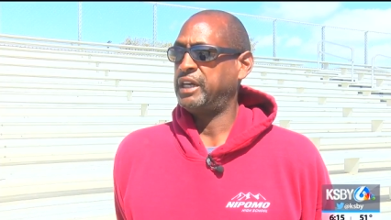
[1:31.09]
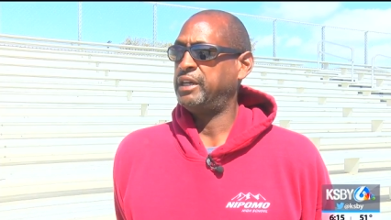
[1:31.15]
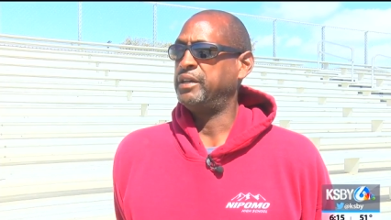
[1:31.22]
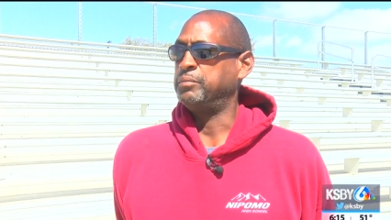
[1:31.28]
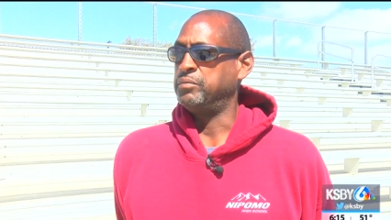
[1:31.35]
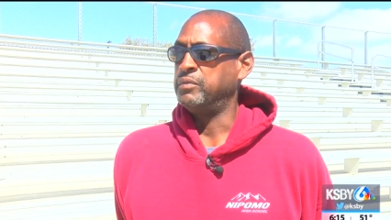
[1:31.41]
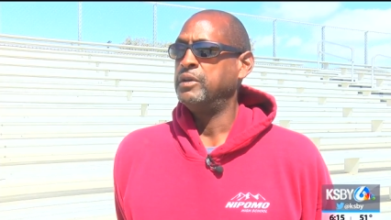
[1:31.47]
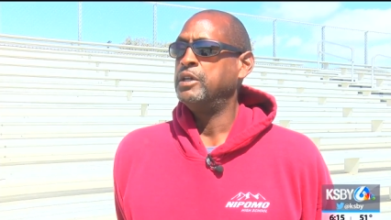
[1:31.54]
it
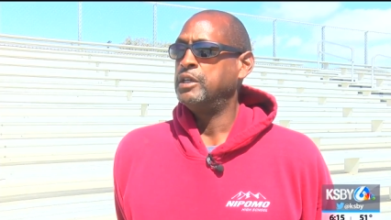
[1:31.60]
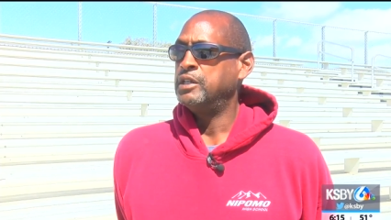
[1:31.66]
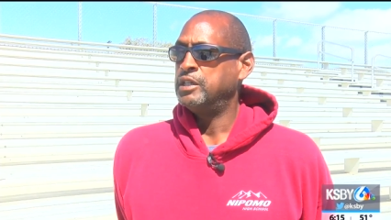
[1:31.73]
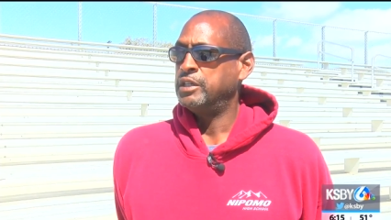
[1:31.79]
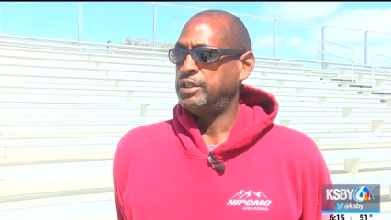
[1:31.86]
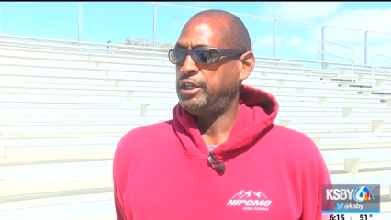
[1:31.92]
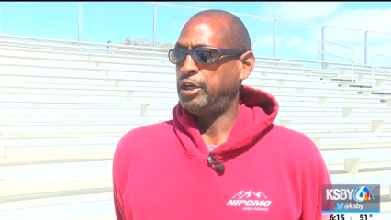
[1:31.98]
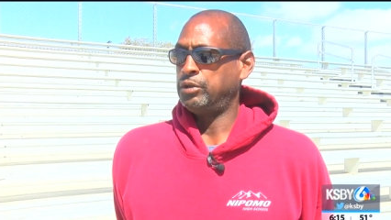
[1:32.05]
and,
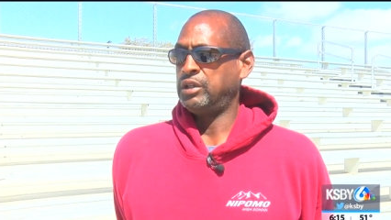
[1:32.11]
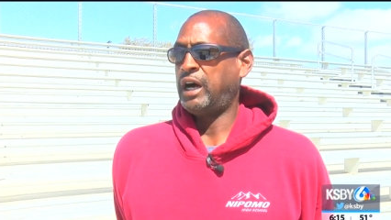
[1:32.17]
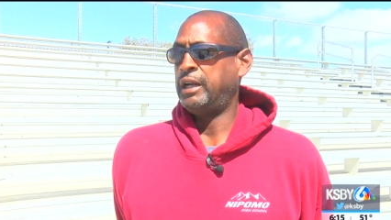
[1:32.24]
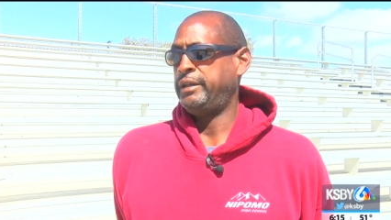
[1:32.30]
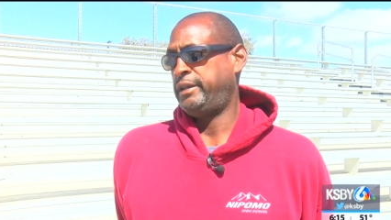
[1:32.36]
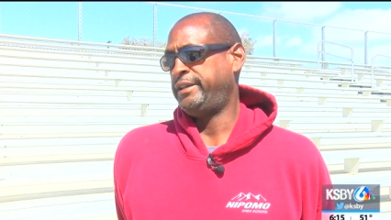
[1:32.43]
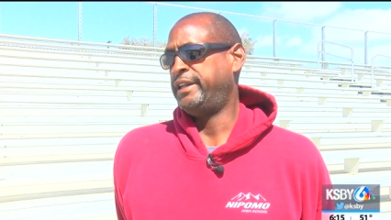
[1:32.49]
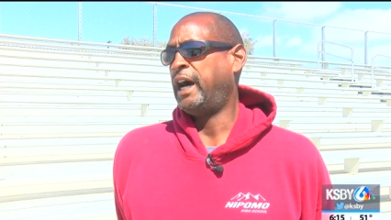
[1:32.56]
you know,
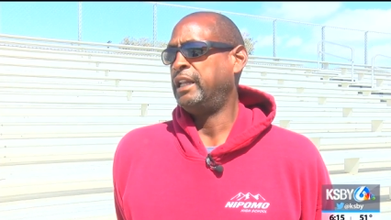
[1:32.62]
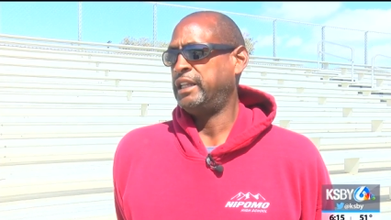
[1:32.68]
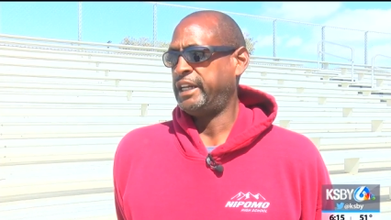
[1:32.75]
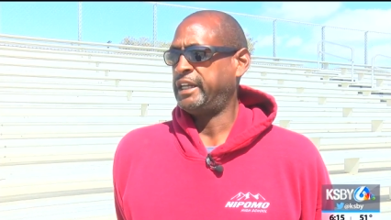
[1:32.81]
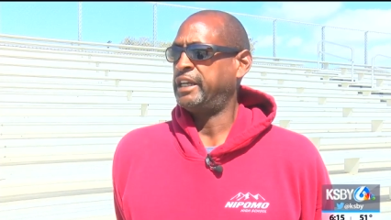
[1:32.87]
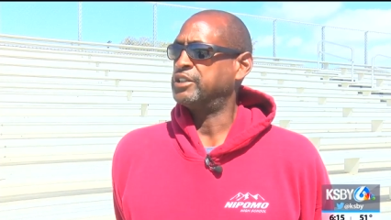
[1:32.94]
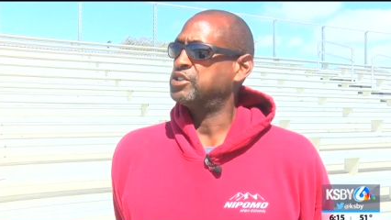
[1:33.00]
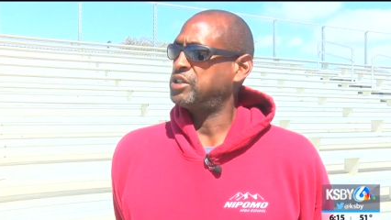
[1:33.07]
not, not
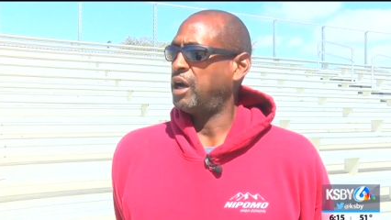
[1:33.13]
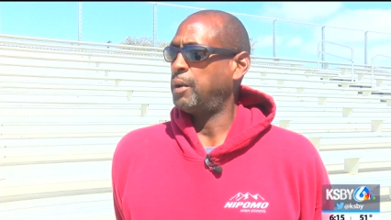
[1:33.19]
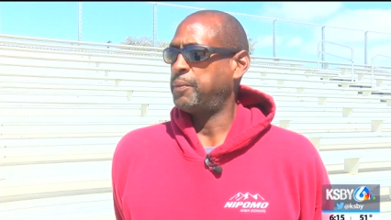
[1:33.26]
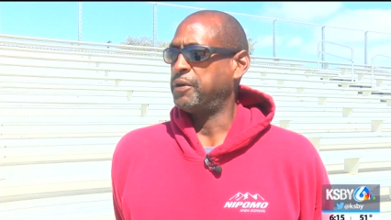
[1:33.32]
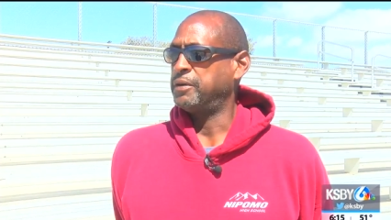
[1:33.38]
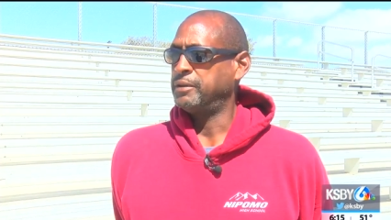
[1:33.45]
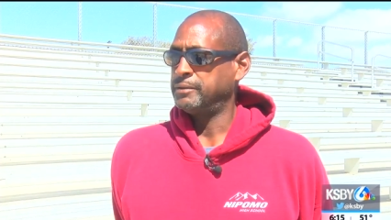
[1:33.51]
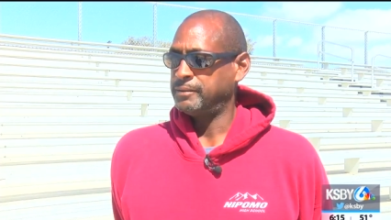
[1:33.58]
letting it stop her.